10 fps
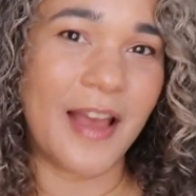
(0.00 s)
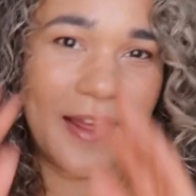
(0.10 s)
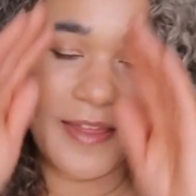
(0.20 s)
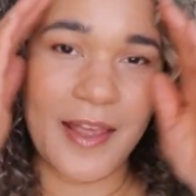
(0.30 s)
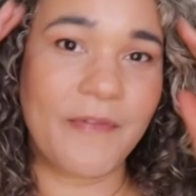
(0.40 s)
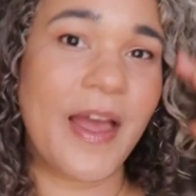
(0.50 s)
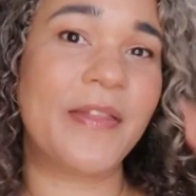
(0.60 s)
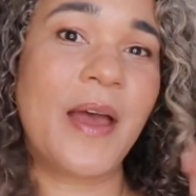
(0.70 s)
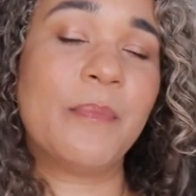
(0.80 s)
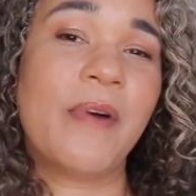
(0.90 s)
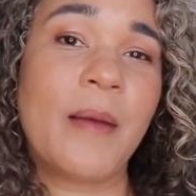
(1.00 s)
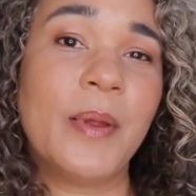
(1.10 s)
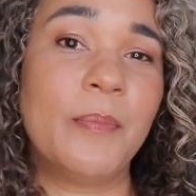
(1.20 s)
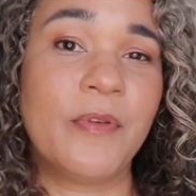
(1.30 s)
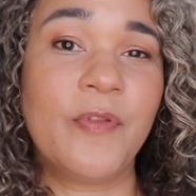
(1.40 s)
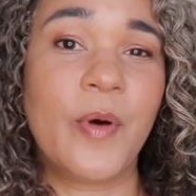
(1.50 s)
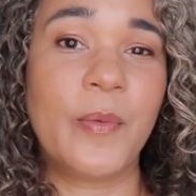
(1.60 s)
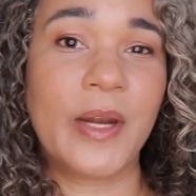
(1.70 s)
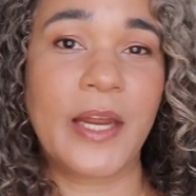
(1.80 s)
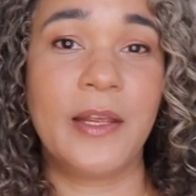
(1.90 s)
I think I've had that problem before
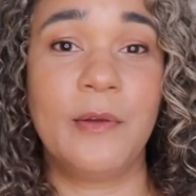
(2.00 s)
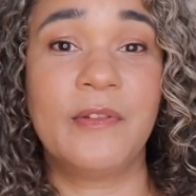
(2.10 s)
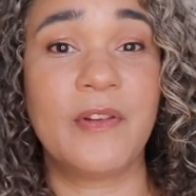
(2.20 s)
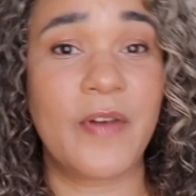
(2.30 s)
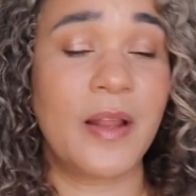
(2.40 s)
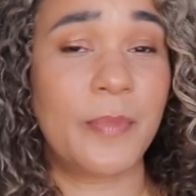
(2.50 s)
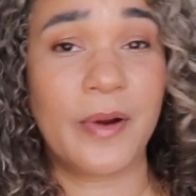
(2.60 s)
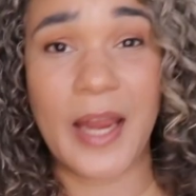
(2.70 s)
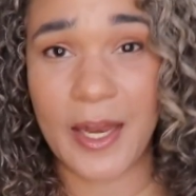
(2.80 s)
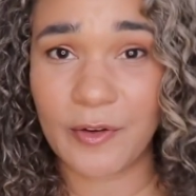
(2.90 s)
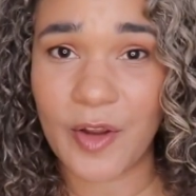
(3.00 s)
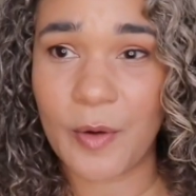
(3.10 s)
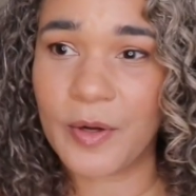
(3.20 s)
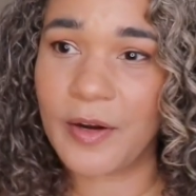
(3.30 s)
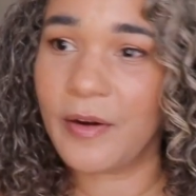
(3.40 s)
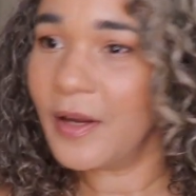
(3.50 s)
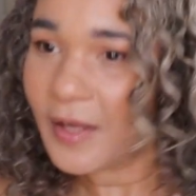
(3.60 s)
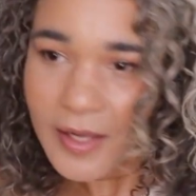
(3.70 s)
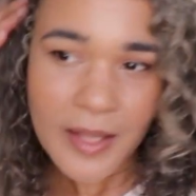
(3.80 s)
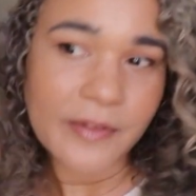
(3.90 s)
when I use developer and toner.
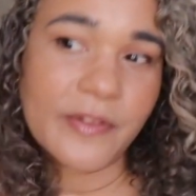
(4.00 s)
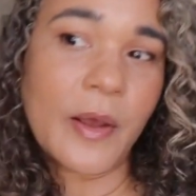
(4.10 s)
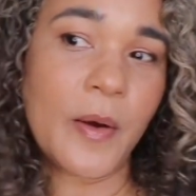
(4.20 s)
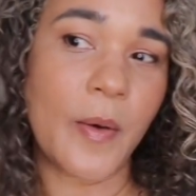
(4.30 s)
So